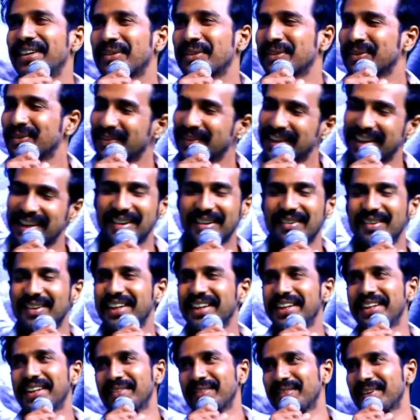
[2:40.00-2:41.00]
it was very,
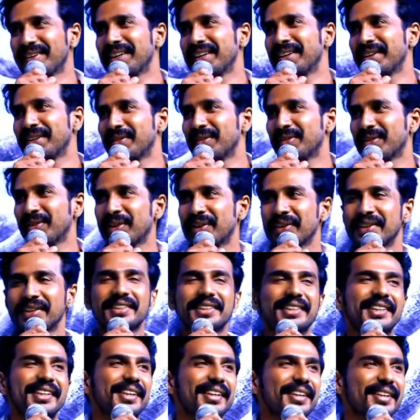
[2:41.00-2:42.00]
very difficult in the
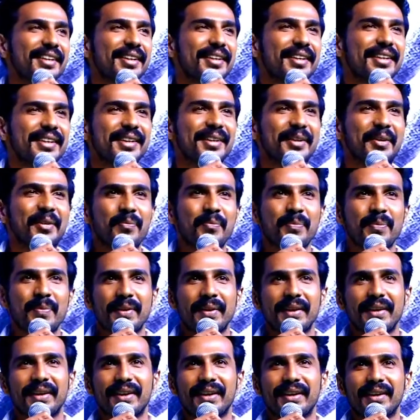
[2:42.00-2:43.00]
forest, and uh,
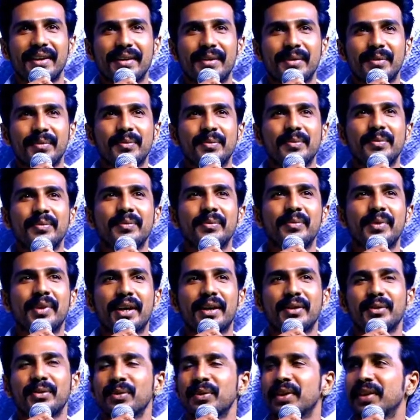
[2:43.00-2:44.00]
uh, we
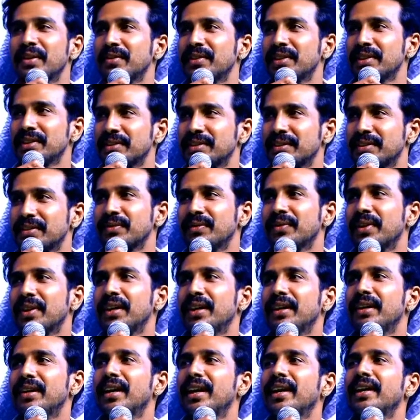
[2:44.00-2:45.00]
had to give these
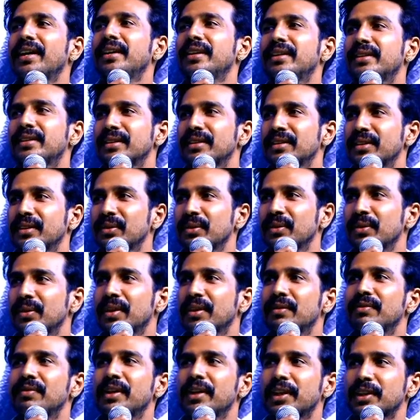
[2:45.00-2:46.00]
very light and you know
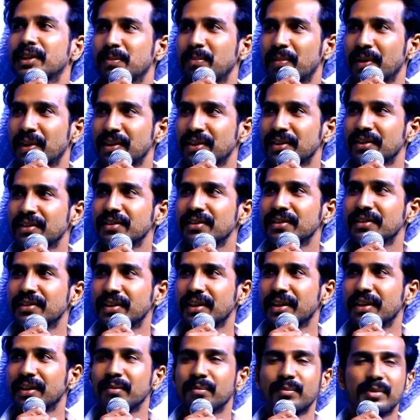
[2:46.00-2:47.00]
lovely
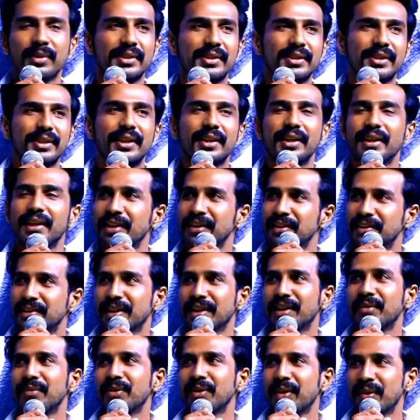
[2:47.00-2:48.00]
expressions and but
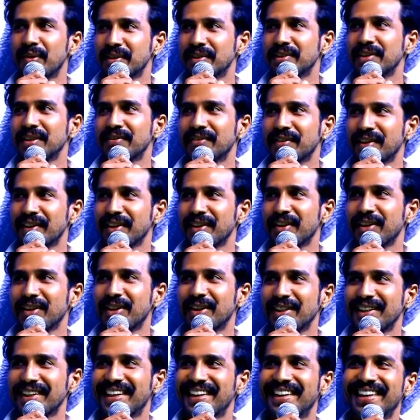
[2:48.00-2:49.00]
inside we were always suffering a
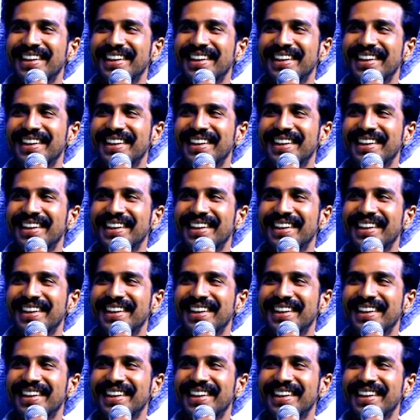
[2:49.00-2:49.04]
lot